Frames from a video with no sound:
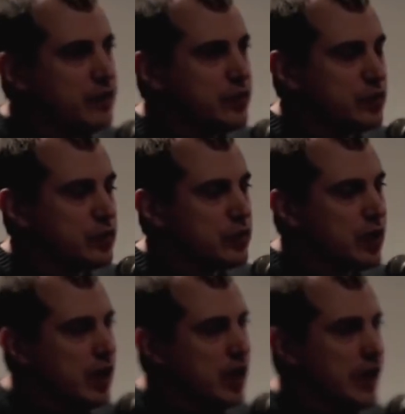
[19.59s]
if you're
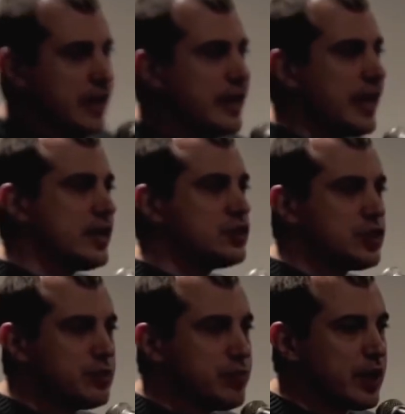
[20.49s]

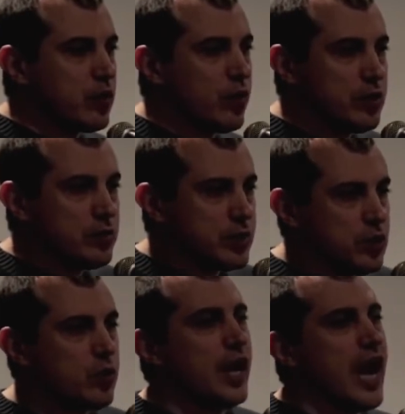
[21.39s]
engaged in Bitcoin but
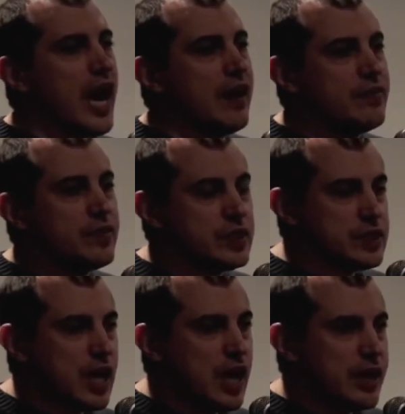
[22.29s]
don't have the
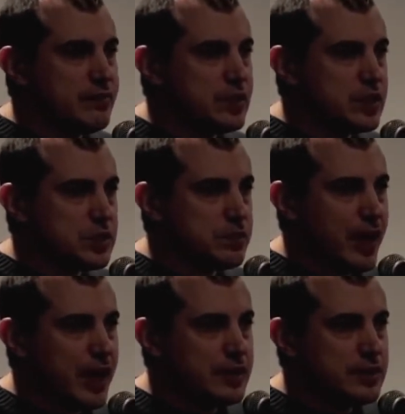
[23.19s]
time to
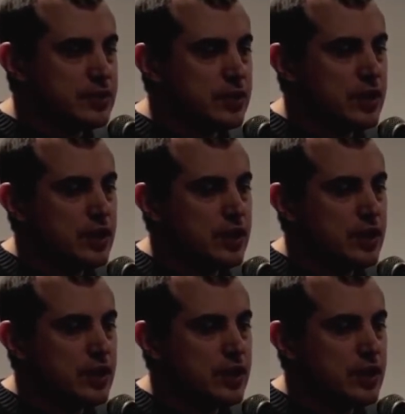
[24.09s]
spend